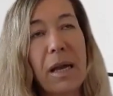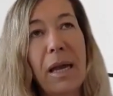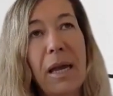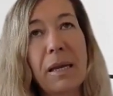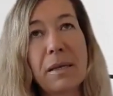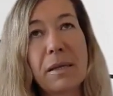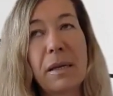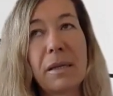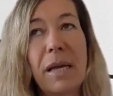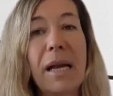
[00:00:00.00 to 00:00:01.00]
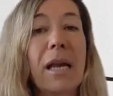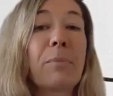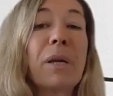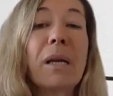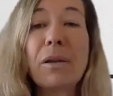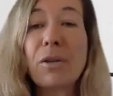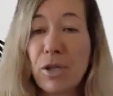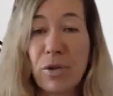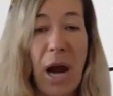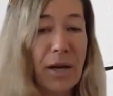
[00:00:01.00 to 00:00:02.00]
And that can be a
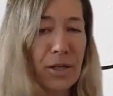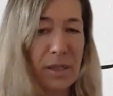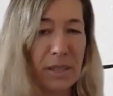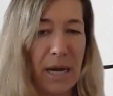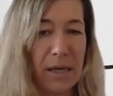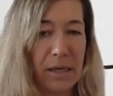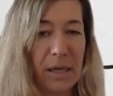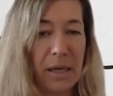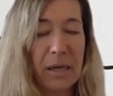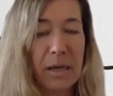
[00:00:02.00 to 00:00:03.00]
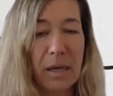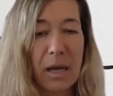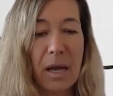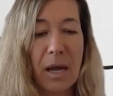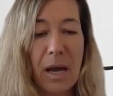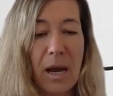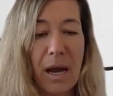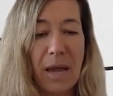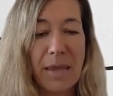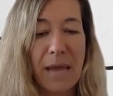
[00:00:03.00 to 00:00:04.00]
distraction technique.
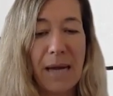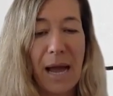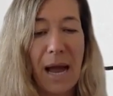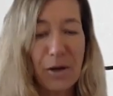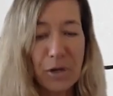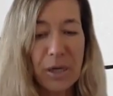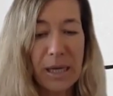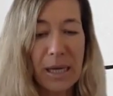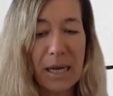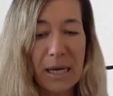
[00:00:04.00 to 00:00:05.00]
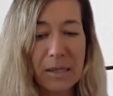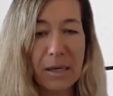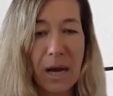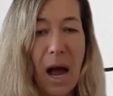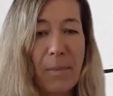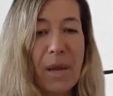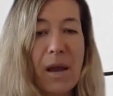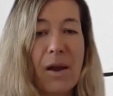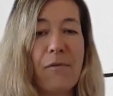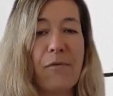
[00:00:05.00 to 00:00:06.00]
And that actually is
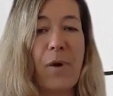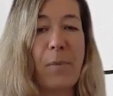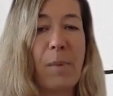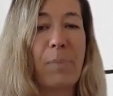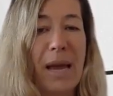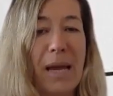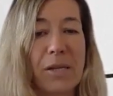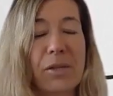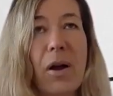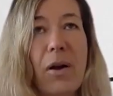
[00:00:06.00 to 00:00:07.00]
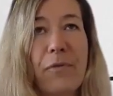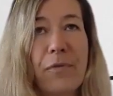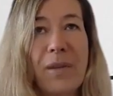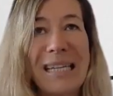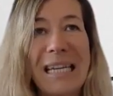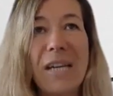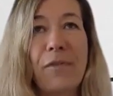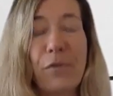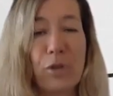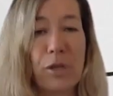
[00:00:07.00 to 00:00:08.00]
coming from a place of the need
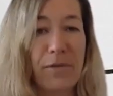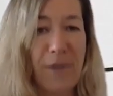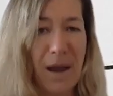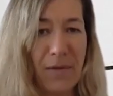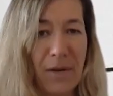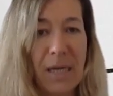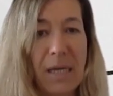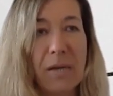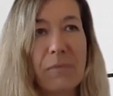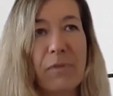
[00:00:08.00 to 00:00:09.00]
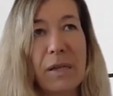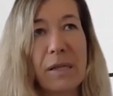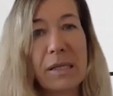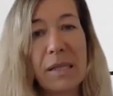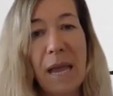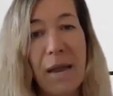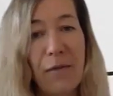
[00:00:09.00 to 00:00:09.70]
for survival. I need to feel safe.